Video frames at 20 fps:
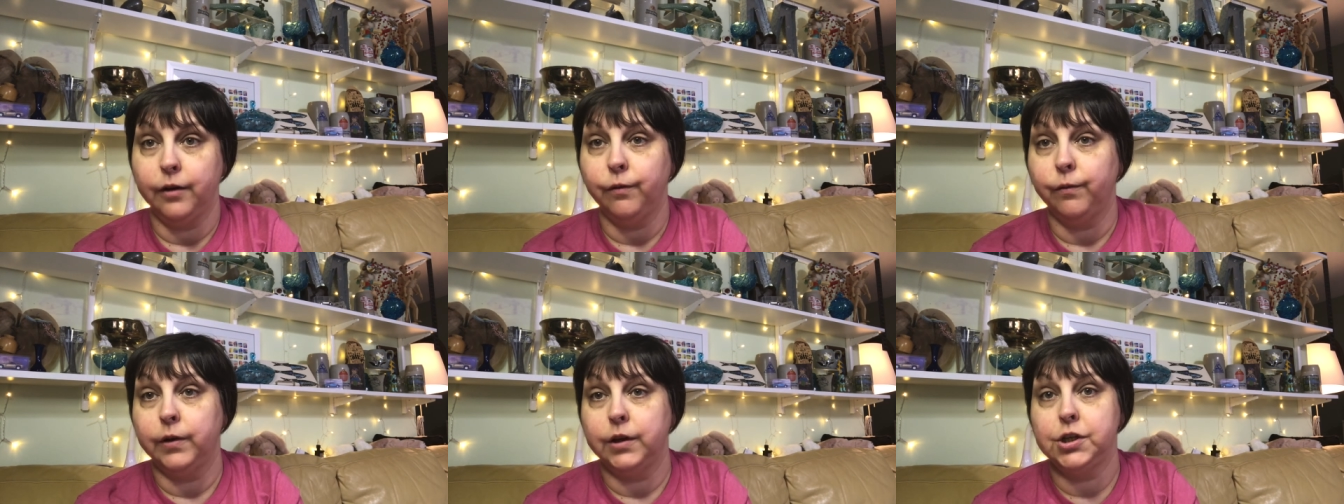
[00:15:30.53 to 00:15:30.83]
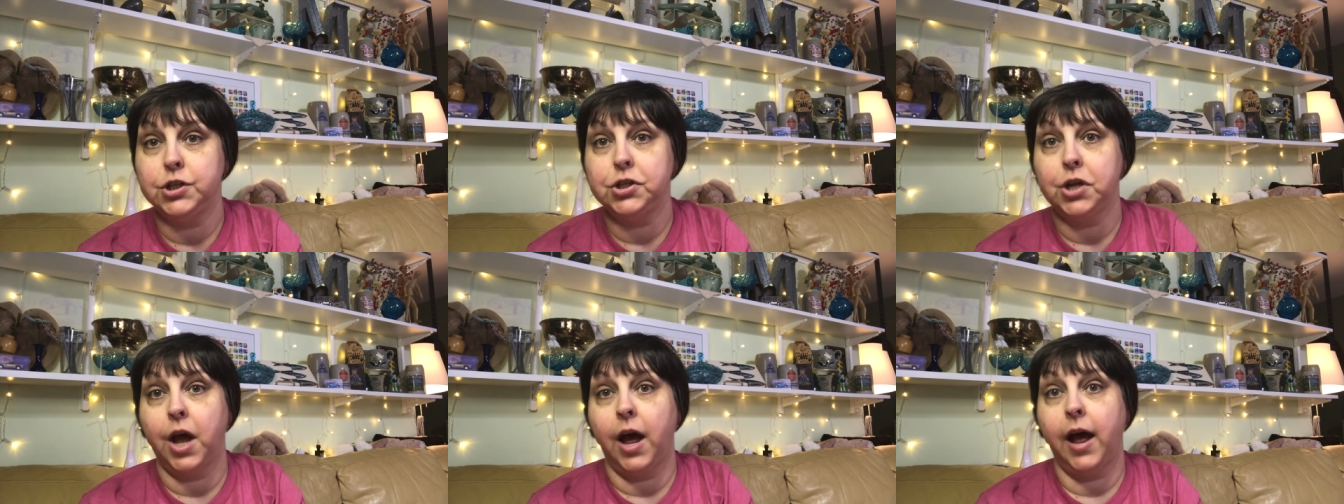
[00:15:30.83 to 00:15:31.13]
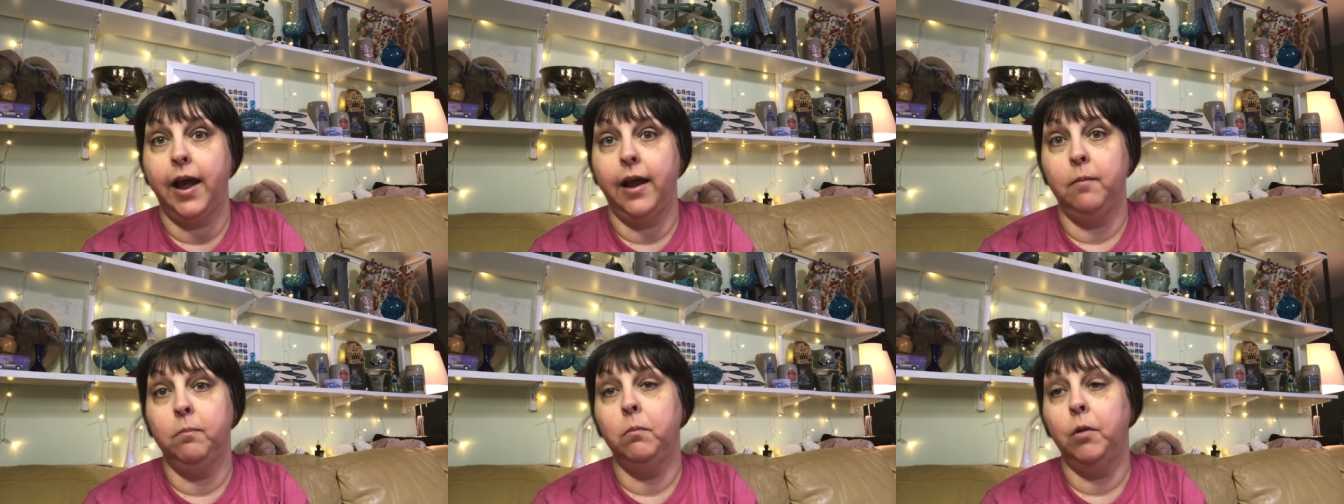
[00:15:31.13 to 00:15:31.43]
which
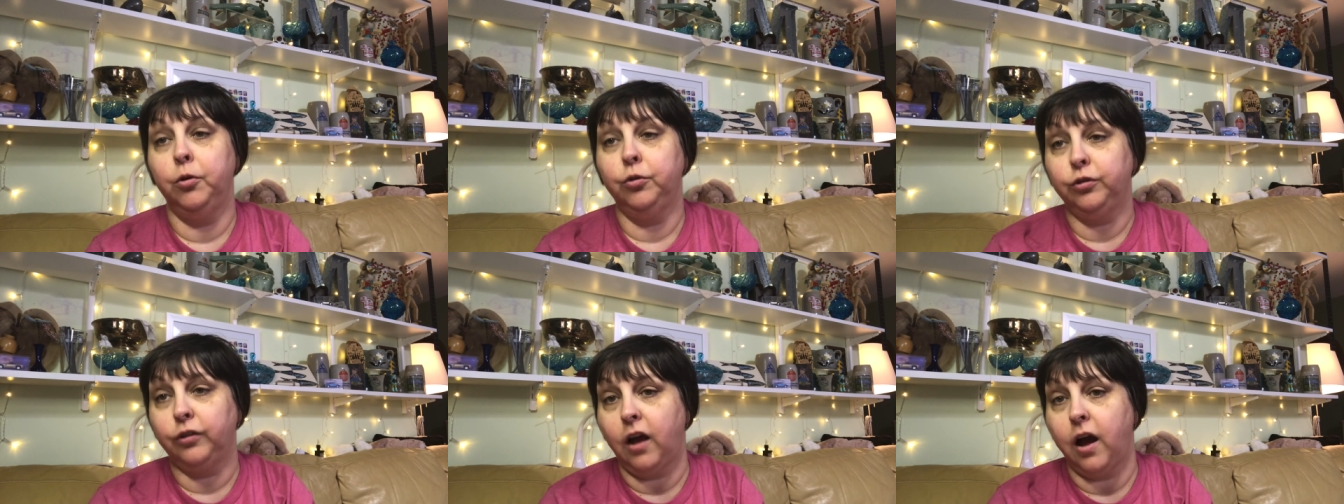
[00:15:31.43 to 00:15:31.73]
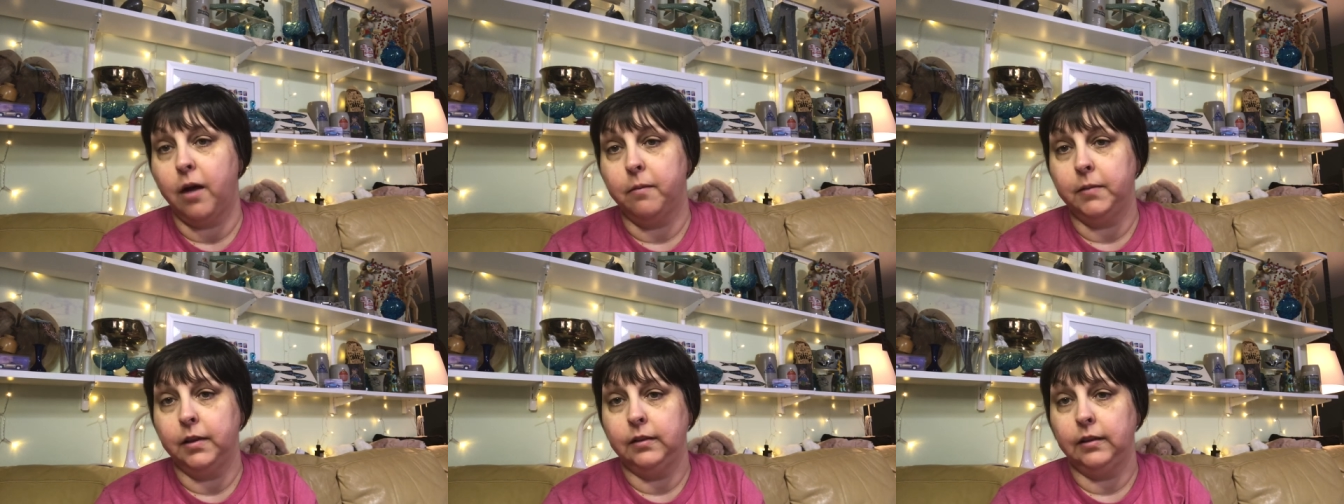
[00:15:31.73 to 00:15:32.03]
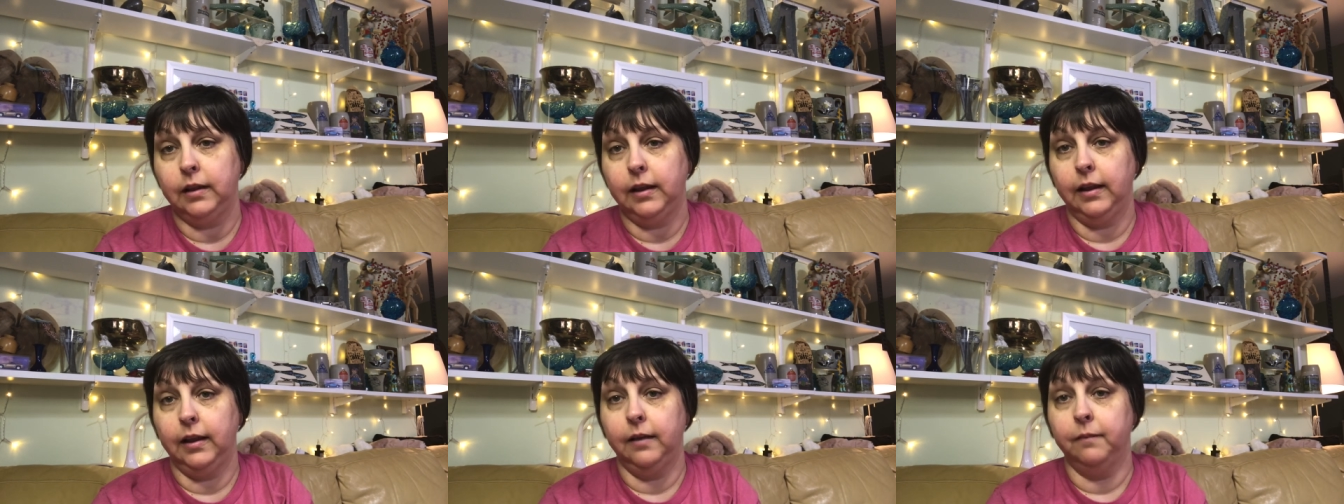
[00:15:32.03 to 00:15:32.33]
I most
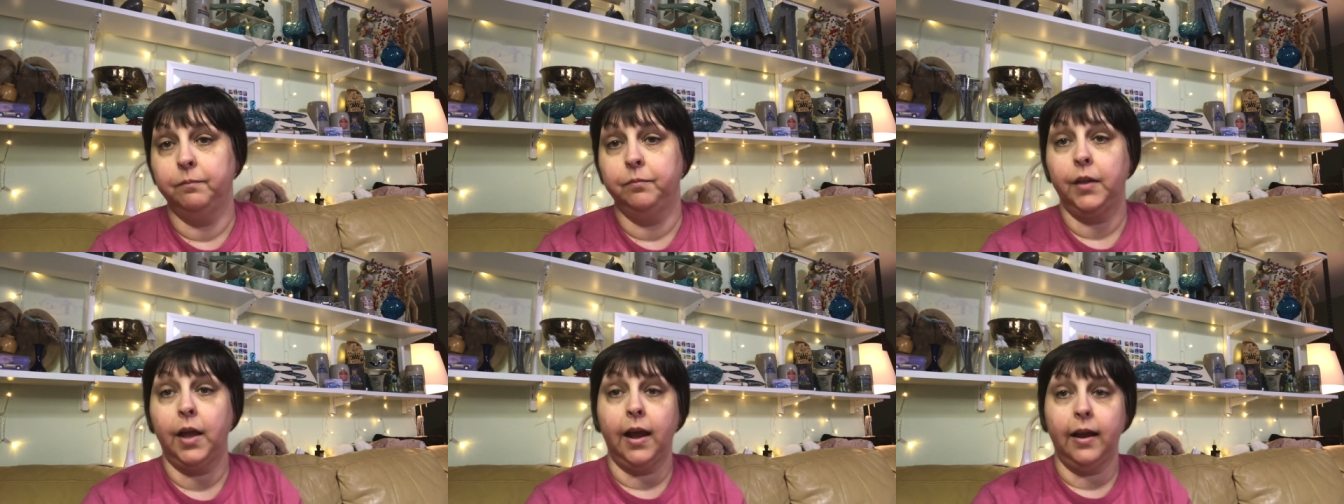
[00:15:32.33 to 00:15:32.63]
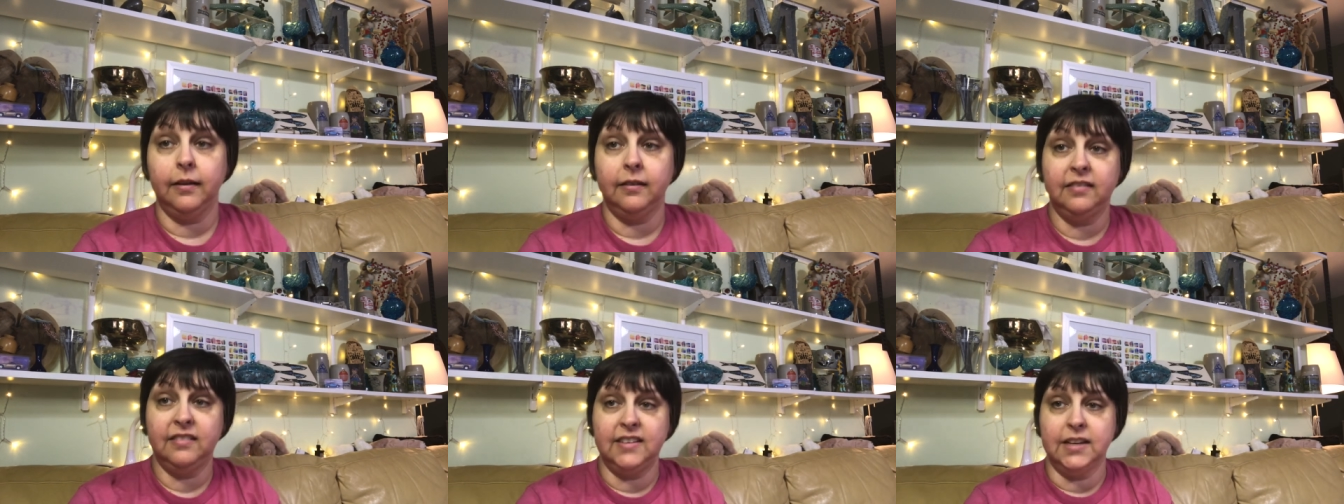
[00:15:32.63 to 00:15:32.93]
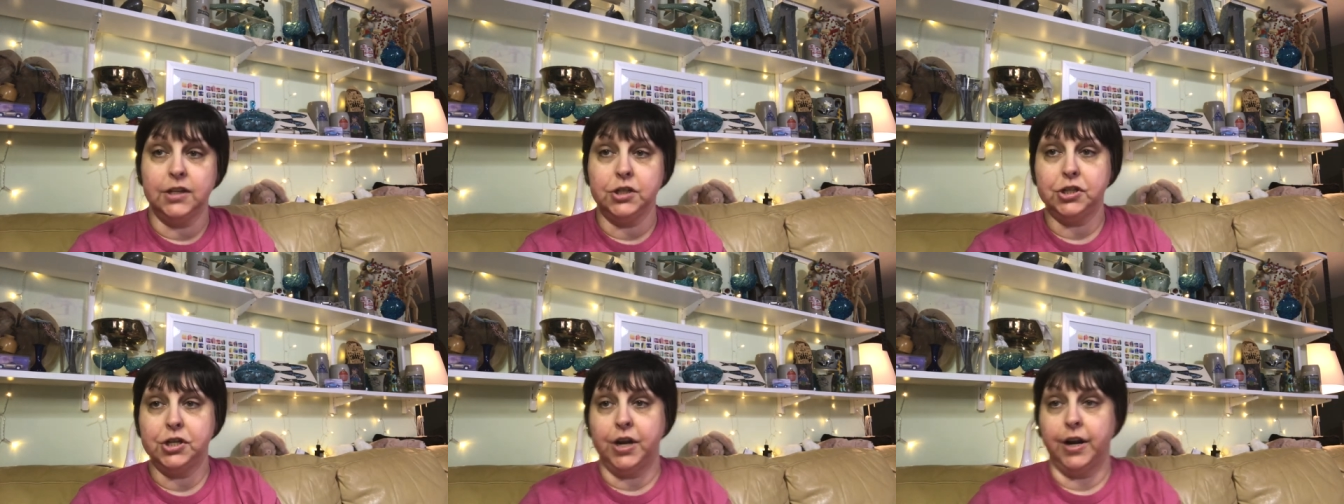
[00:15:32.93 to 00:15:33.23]
commonly, I
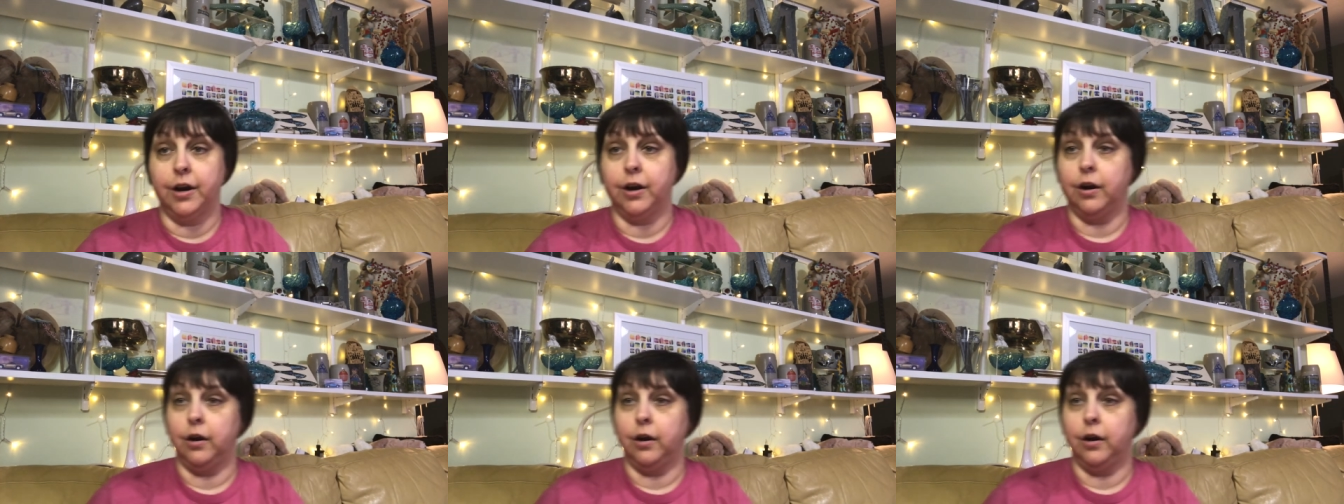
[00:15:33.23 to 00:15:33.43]
stitch here.